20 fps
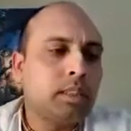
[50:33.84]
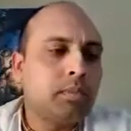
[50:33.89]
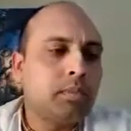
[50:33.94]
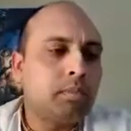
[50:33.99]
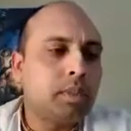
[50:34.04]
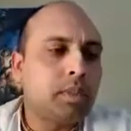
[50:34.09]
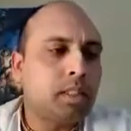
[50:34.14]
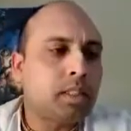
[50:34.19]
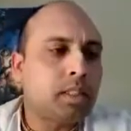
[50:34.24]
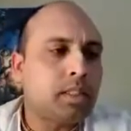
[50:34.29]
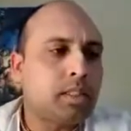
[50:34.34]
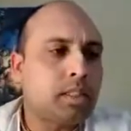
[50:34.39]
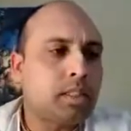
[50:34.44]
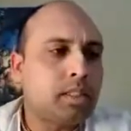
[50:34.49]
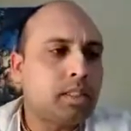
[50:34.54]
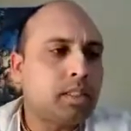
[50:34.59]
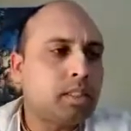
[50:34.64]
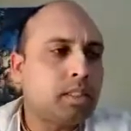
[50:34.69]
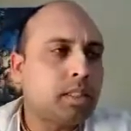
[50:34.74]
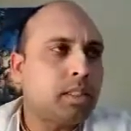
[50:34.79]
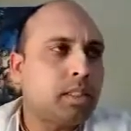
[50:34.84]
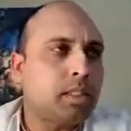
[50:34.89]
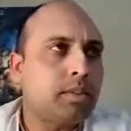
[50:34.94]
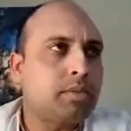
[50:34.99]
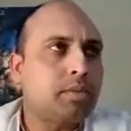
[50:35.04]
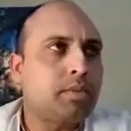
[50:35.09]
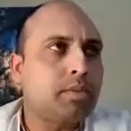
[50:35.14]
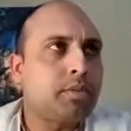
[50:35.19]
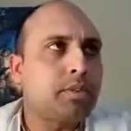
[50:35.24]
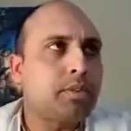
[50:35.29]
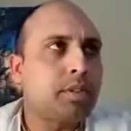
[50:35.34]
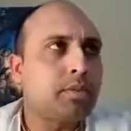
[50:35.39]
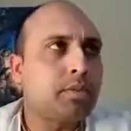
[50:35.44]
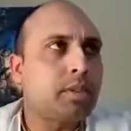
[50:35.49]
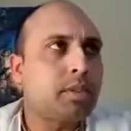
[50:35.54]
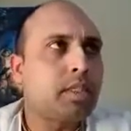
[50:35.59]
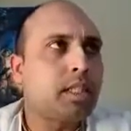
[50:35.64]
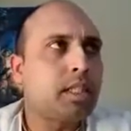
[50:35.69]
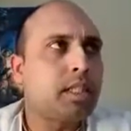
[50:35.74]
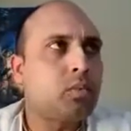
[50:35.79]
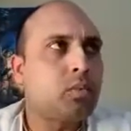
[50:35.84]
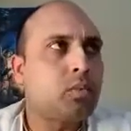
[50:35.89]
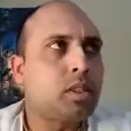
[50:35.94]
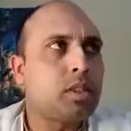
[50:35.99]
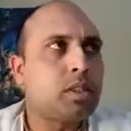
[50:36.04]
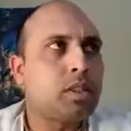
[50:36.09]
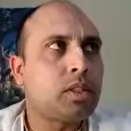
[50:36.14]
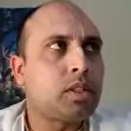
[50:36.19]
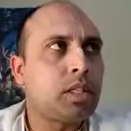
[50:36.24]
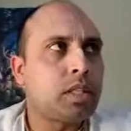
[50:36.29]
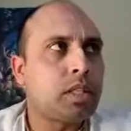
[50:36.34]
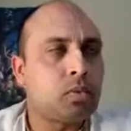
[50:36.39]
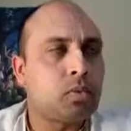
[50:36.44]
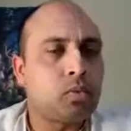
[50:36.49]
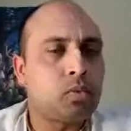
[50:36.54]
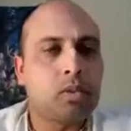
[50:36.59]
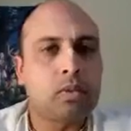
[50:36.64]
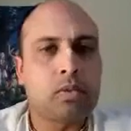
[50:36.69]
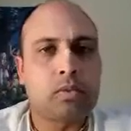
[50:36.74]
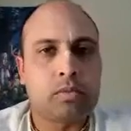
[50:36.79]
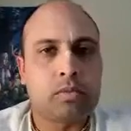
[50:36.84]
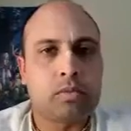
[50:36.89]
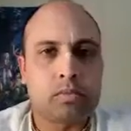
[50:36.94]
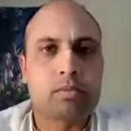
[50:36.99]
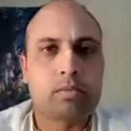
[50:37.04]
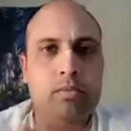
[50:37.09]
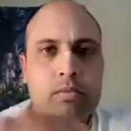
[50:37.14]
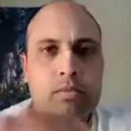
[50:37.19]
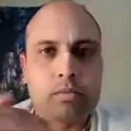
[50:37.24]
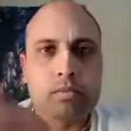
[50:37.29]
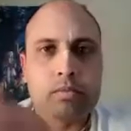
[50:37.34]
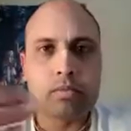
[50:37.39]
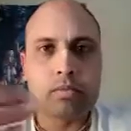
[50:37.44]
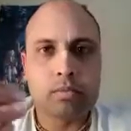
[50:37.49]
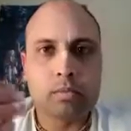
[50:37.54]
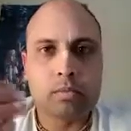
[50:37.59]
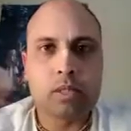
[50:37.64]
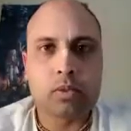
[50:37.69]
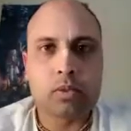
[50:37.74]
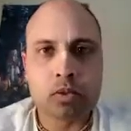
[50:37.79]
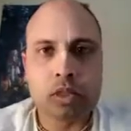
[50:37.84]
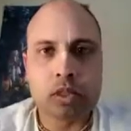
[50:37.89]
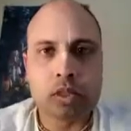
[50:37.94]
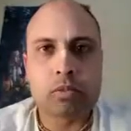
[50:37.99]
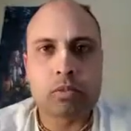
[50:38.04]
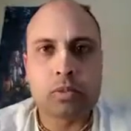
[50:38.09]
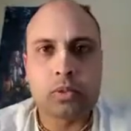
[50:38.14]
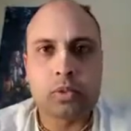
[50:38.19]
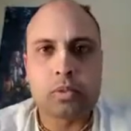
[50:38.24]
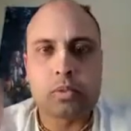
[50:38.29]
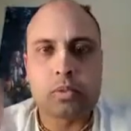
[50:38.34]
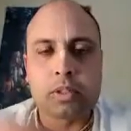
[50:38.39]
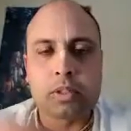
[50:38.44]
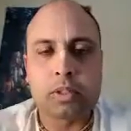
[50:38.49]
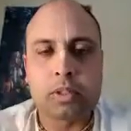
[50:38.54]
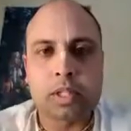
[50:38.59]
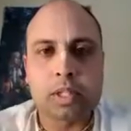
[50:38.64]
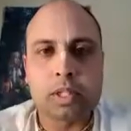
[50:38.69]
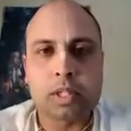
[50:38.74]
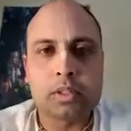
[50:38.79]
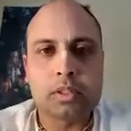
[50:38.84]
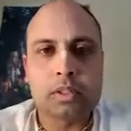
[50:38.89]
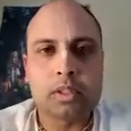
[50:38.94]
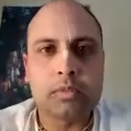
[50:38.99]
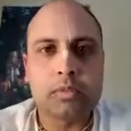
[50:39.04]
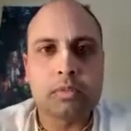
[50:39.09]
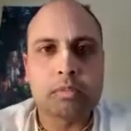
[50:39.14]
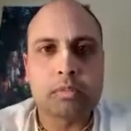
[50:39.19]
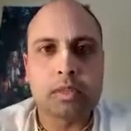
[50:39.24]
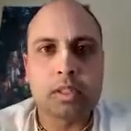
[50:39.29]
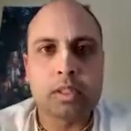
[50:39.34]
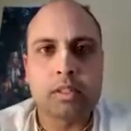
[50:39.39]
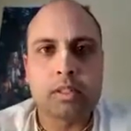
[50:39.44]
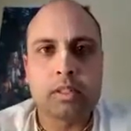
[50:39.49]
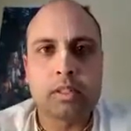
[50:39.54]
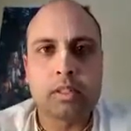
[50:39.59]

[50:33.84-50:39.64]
Because if the name was there, it would help you to progress. But